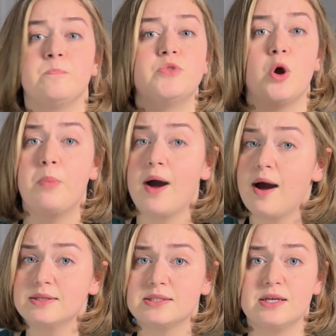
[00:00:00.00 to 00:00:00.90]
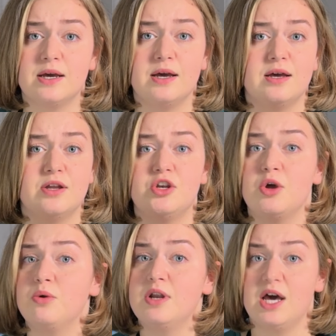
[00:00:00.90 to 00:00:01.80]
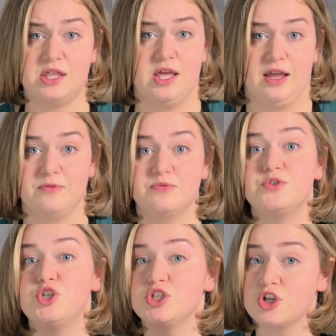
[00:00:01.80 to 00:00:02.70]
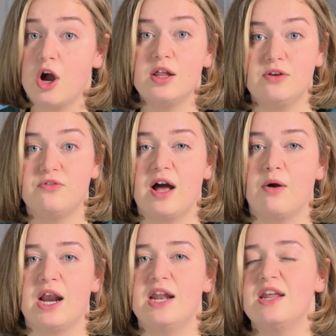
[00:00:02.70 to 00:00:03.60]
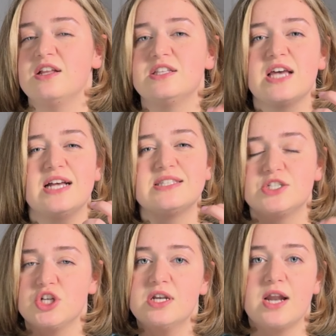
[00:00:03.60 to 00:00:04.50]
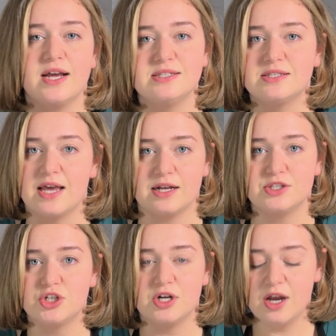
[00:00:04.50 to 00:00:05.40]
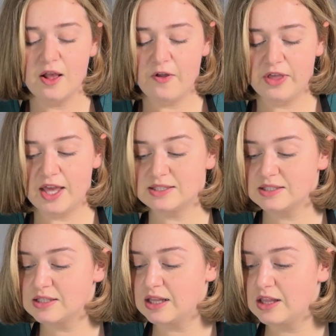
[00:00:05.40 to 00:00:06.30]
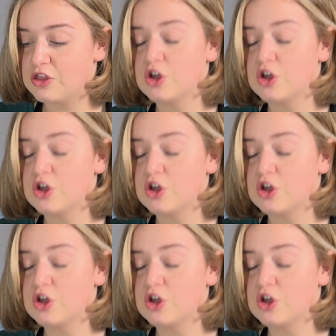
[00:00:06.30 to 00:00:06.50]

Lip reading: No pasta, no nothing, just cauliflower, and it has such a nice texture. It's the